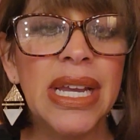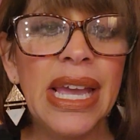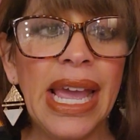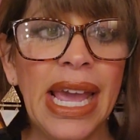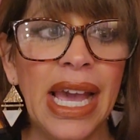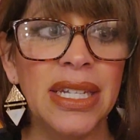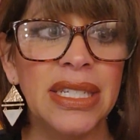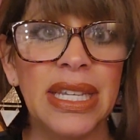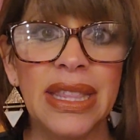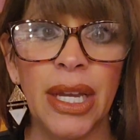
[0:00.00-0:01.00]

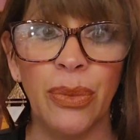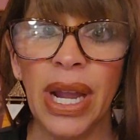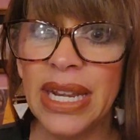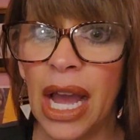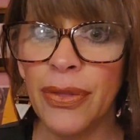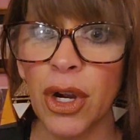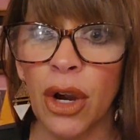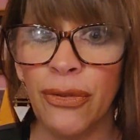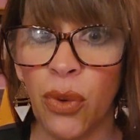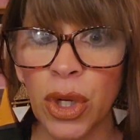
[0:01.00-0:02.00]
And right now there
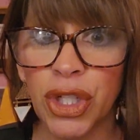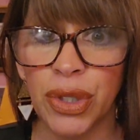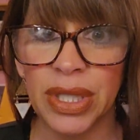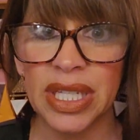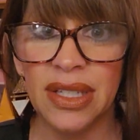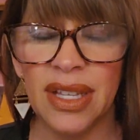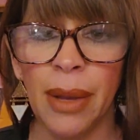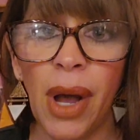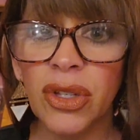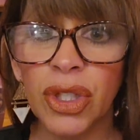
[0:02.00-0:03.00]
are 4 juices.
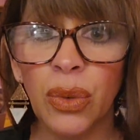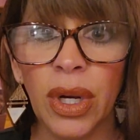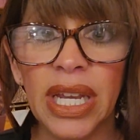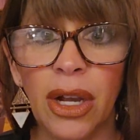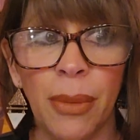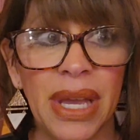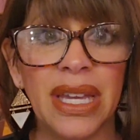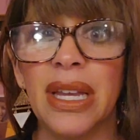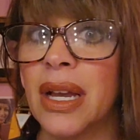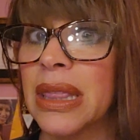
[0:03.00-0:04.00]
I'm also working on
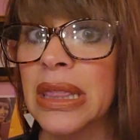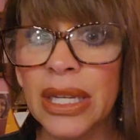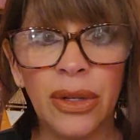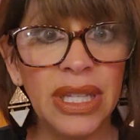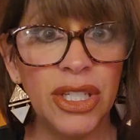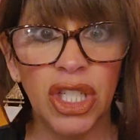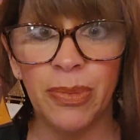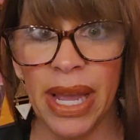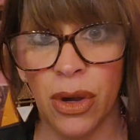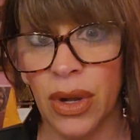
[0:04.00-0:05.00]
making literally just
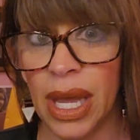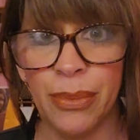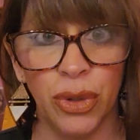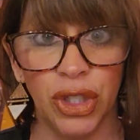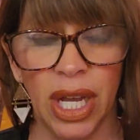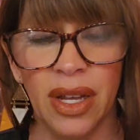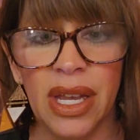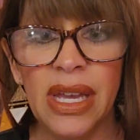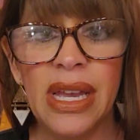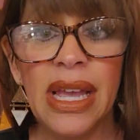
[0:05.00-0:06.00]
my own kombucha.
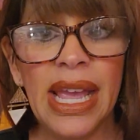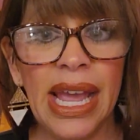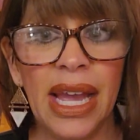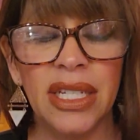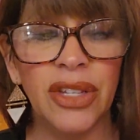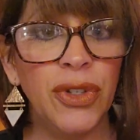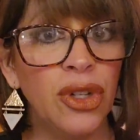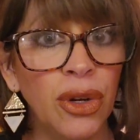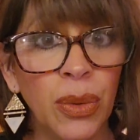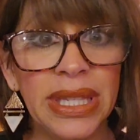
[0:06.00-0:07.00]
And if you
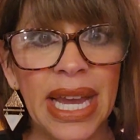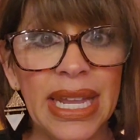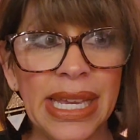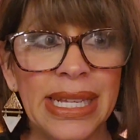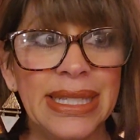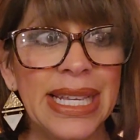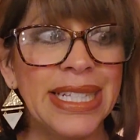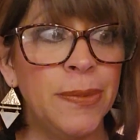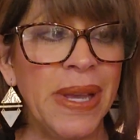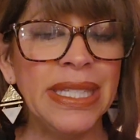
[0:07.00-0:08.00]
don't know what that is,
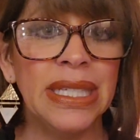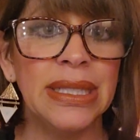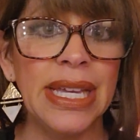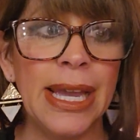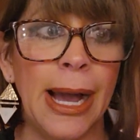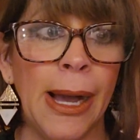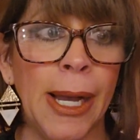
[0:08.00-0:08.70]
it's basically,